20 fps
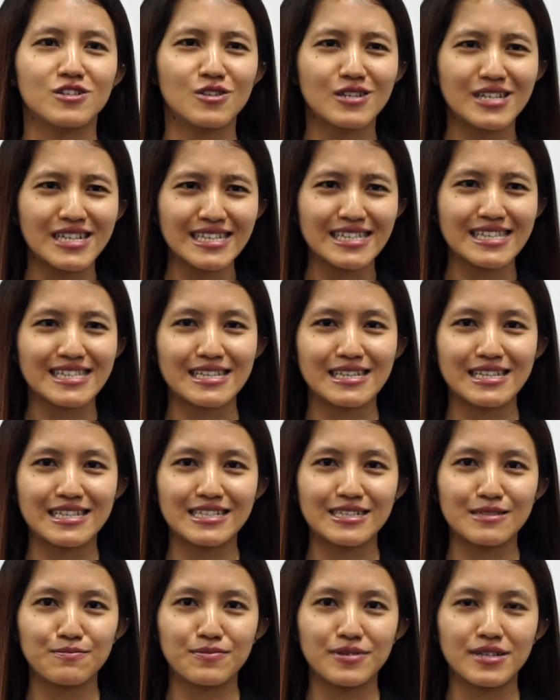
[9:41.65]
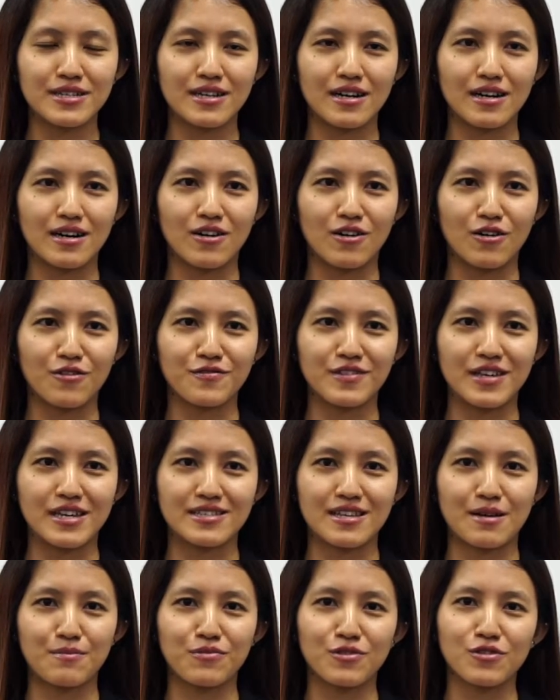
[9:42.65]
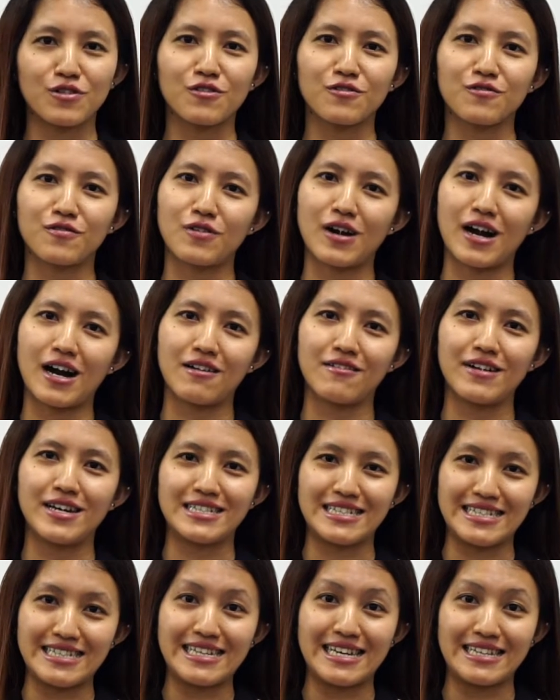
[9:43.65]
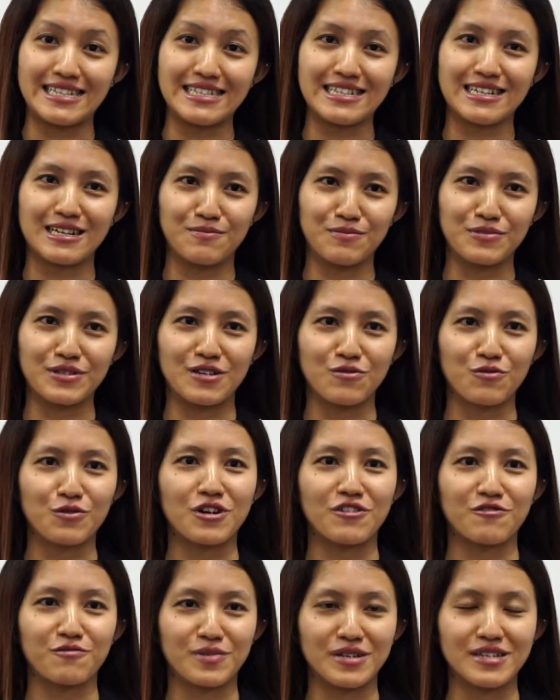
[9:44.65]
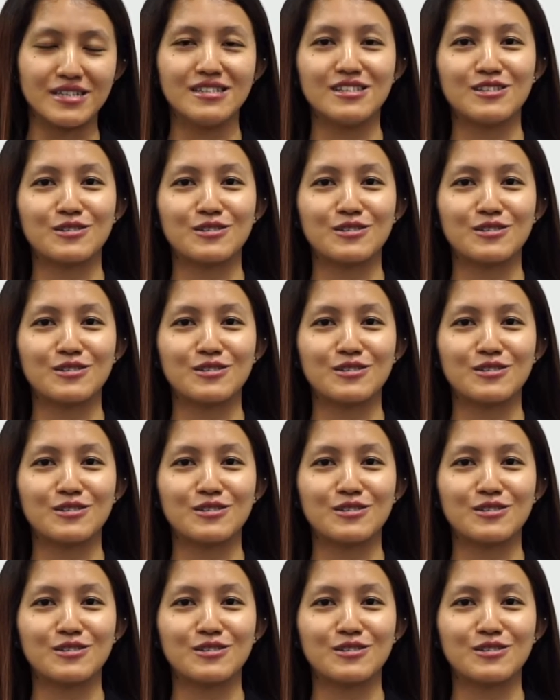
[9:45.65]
So this is a little bit of the example of how an E&E company would have been.